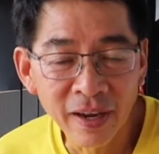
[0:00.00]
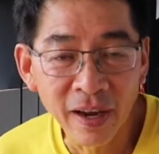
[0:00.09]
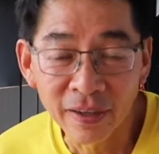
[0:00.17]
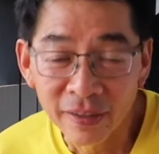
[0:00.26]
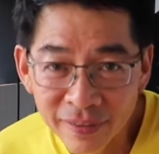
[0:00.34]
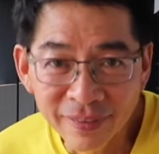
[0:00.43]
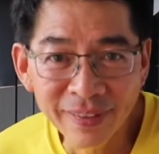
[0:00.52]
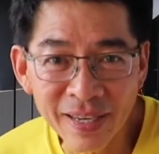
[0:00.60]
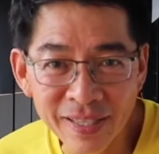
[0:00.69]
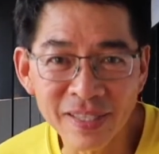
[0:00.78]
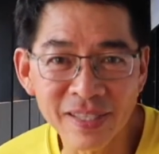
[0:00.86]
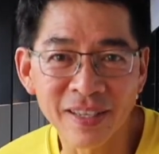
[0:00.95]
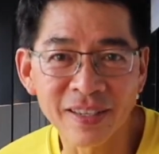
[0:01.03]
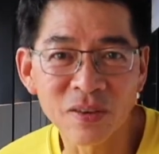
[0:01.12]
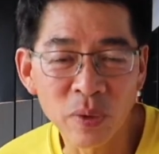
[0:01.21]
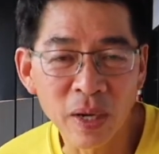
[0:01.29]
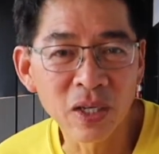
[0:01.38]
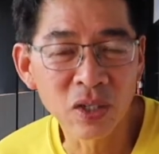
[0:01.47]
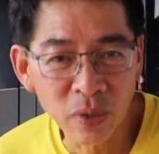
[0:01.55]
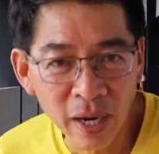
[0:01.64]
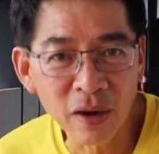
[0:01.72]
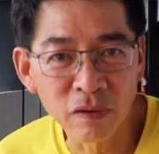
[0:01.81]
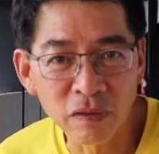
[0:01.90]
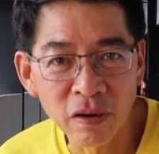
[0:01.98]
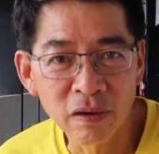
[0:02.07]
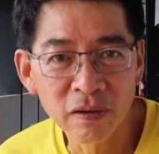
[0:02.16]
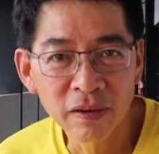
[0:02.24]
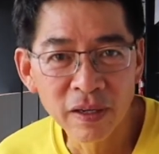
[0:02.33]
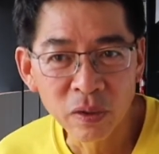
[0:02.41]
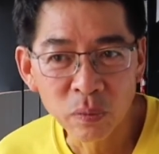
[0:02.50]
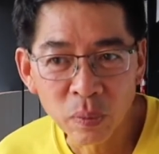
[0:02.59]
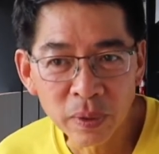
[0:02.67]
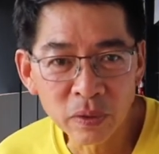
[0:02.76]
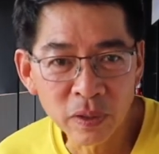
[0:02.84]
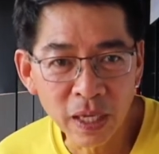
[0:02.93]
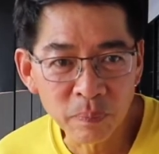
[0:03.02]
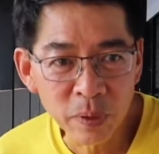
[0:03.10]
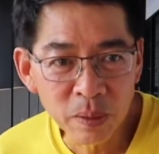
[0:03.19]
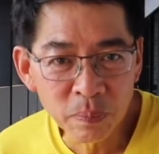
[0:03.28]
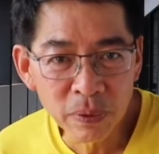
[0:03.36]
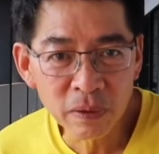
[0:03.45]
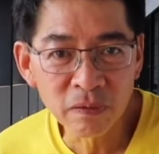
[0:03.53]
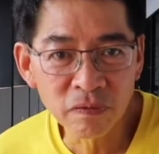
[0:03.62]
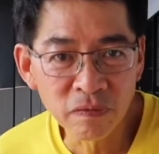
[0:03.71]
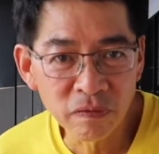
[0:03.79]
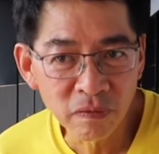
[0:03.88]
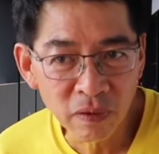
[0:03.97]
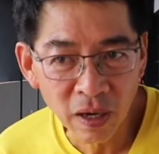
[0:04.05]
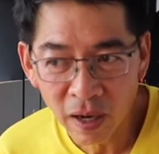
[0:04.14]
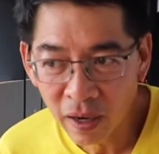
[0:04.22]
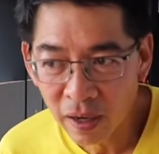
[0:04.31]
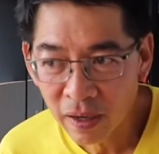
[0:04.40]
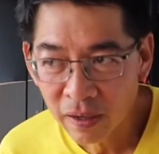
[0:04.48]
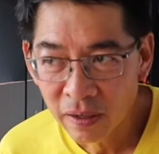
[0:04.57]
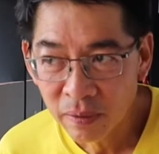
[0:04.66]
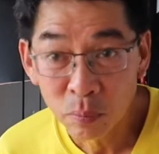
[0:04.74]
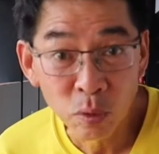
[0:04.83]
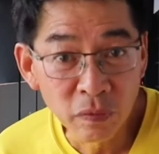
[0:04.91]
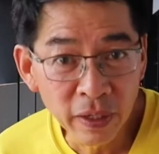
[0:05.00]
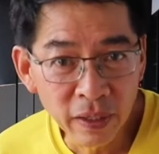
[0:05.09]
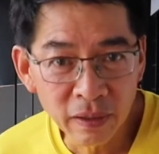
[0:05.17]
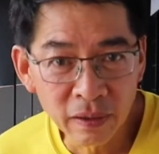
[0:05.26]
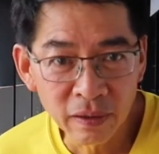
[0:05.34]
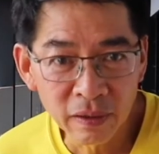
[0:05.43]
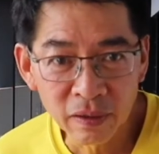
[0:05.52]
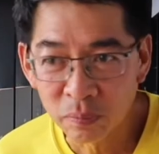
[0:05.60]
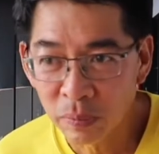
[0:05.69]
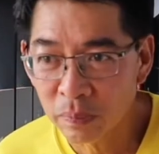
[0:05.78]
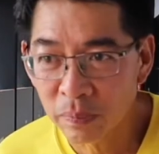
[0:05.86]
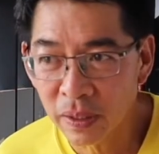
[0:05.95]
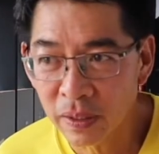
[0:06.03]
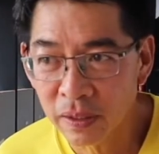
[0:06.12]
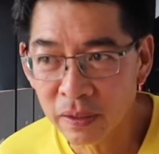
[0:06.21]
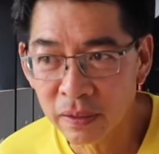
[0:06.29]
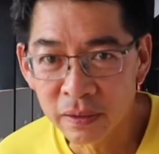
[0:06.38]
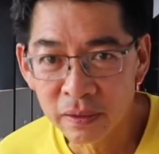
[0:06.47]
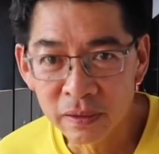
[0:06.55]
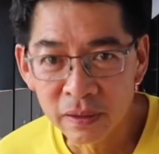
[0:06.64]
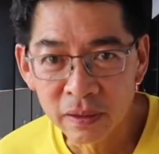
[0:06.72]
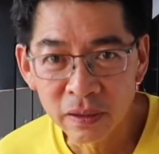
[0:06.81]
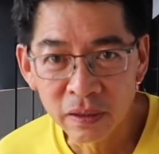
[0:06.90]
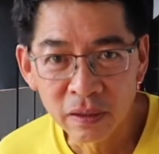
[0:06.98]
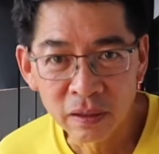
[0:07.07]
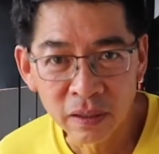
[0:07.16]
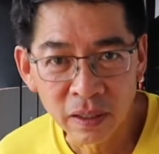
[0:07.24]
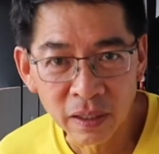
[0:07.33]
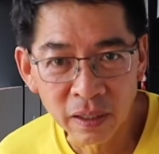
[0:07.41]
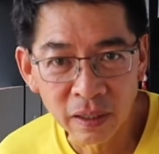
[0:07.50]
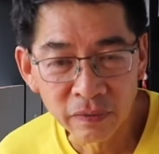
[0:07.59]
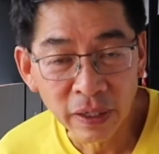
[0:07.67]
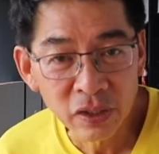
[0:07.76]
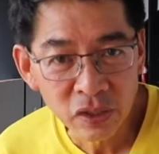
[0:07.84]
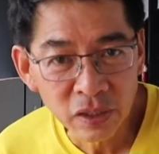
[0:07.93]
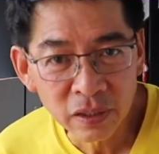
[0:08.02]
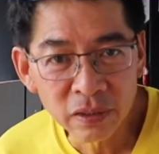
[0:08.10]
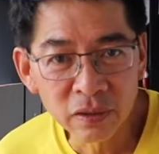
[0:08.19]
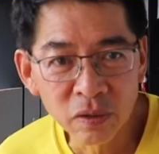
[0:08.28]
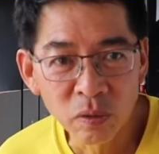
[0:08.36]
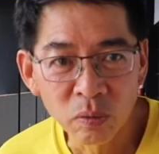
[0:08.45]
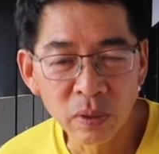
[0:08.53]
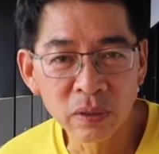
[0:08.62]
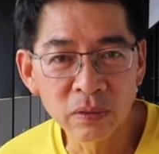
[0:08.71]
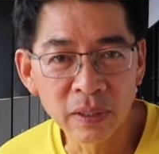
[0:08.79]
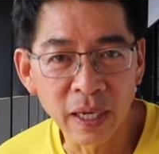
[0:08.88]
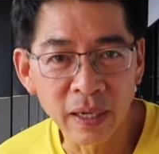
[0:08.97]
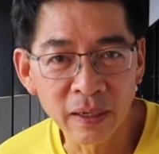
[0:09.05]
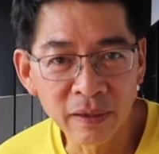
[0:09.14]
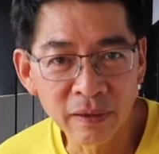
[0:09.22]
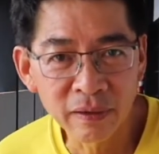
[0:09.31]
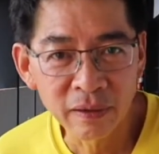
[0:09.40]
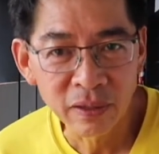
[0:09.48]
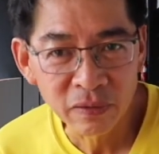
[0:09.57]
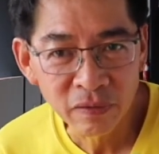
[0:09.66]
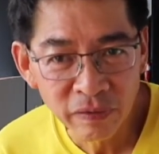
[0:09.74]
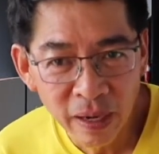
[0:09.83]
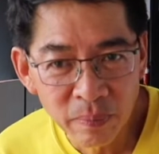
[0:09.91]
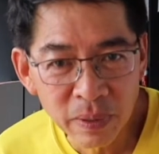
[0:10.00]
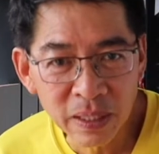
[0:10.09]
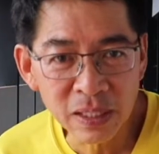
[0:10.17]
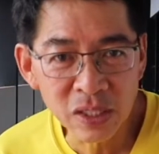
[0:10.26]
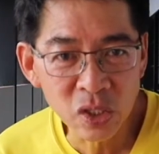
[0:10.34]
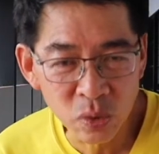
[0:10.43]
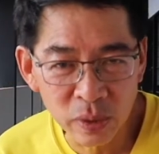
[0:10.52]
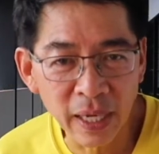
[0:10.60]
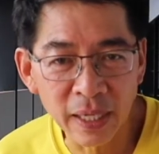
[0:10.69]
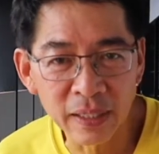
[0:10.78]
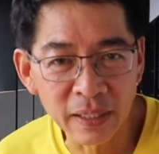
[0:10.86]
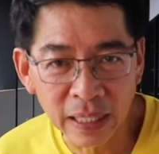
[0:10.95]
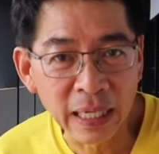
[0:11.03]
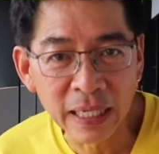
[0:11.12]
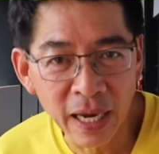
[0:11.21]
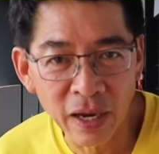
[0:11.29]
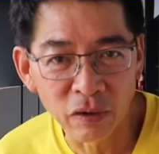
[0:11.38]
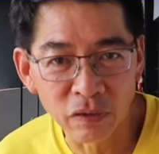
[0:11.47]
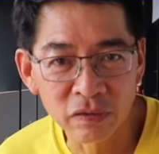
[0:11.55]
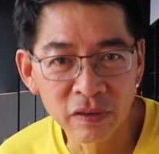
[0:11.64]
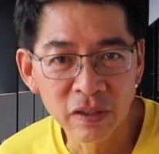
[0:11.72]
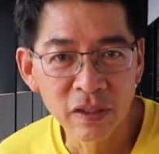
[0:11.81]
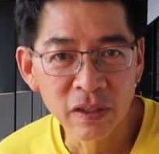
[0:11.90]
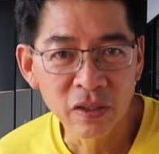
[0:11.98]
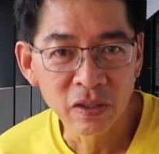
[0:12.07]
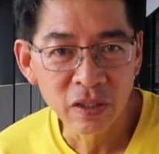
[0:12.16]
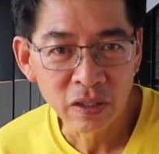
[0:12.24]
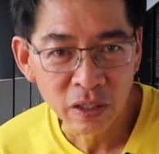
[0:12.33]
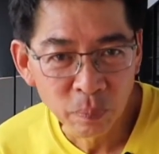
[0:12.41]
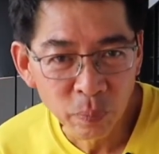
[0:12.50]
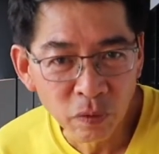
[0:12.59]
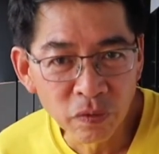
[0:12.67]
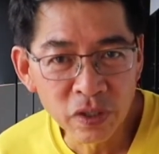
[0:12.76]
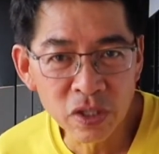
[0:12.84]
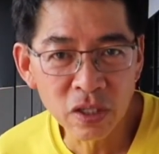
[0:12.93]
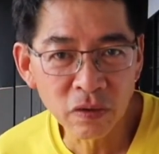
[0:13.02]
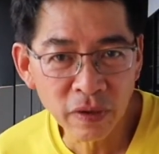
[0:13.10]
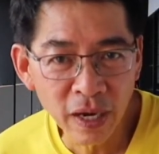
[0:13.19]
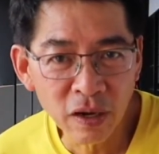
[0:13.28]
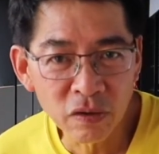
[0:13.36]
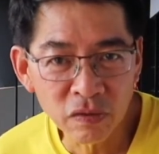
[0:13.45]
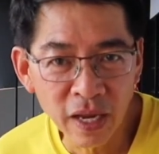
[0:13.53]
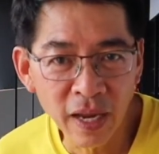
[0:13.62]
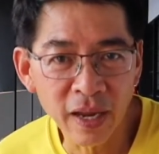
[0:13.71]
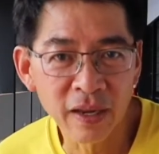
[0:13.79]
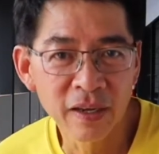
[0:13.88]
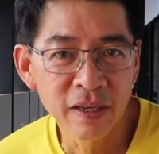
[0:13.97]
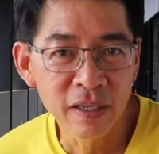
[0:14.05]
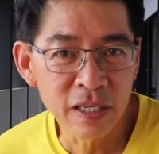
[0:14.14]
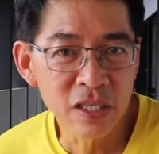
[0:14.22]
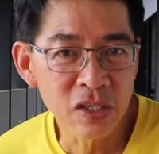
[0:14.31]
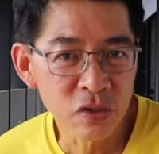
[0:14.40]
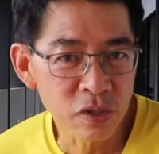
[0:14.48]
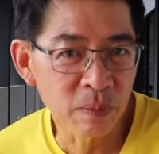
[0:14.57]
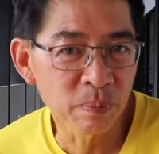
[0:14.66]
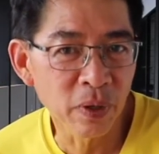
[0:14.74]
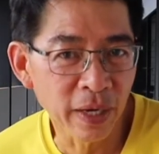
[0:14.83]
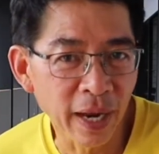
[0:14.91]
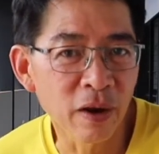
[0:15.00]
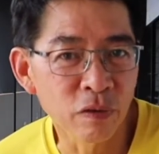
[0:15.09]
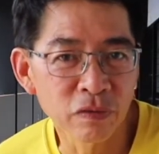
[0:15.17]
And that is it, we are into health. We want to get people moving, people functional. We want to get families together in health. The provision of healthcare is to support health.